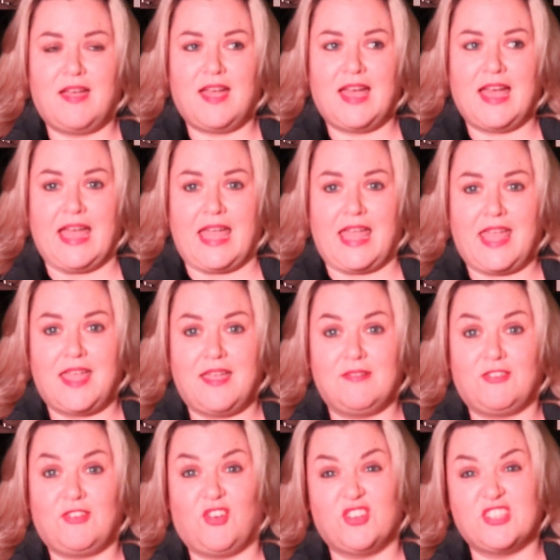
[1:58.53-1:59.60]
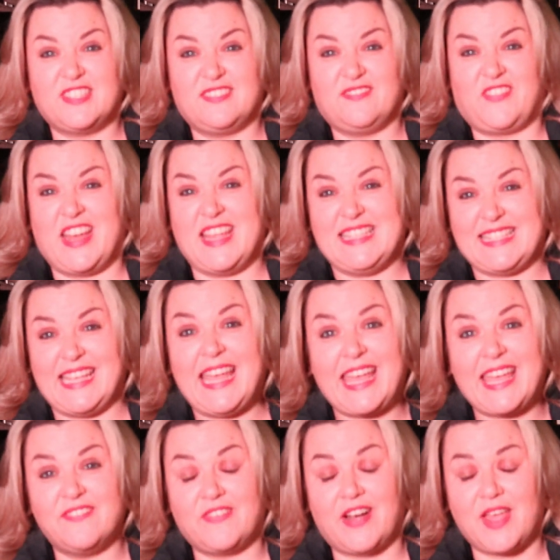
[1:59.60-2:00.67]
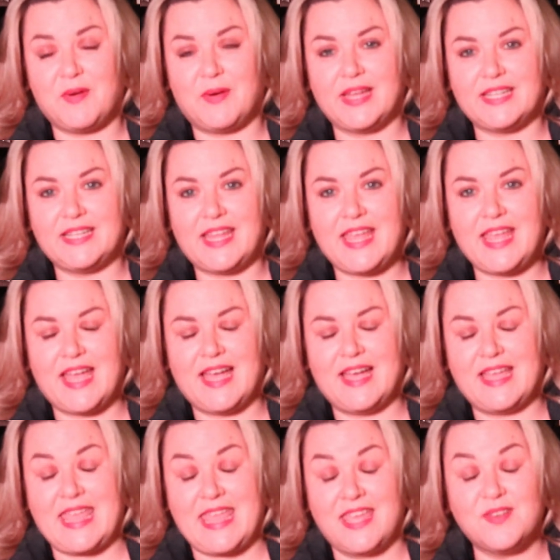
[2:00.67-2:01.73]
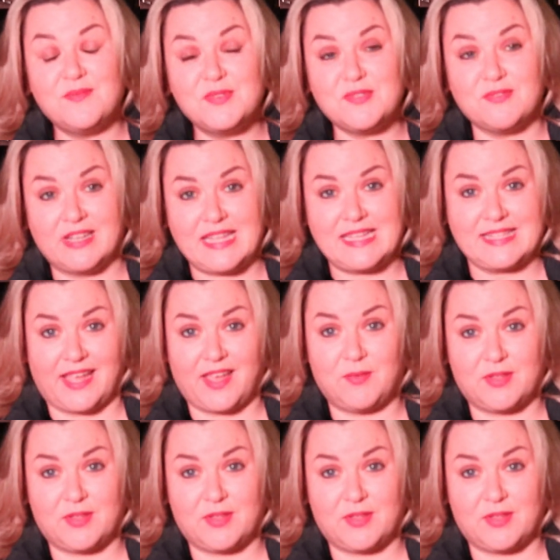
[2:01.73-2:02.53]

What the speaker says: I got very sick very quickly. Ian was really sick